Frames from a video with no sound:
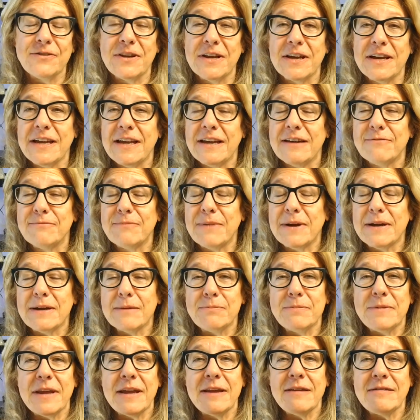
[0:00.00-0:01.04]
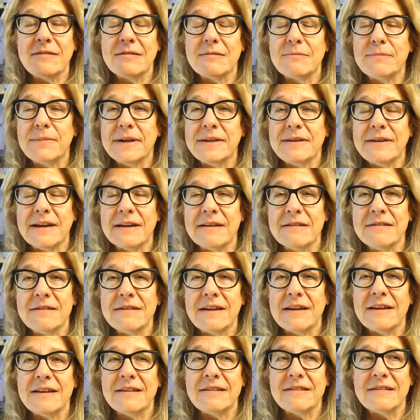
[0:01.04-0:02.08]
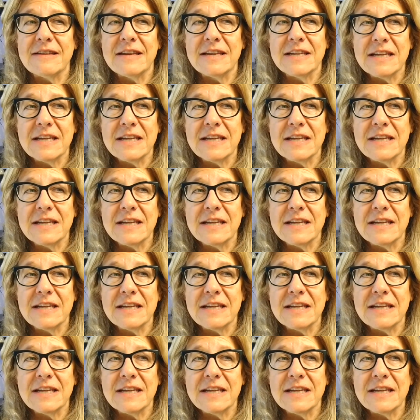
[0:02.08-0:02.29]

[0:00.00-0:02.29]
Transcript: and I have my up days and my down days.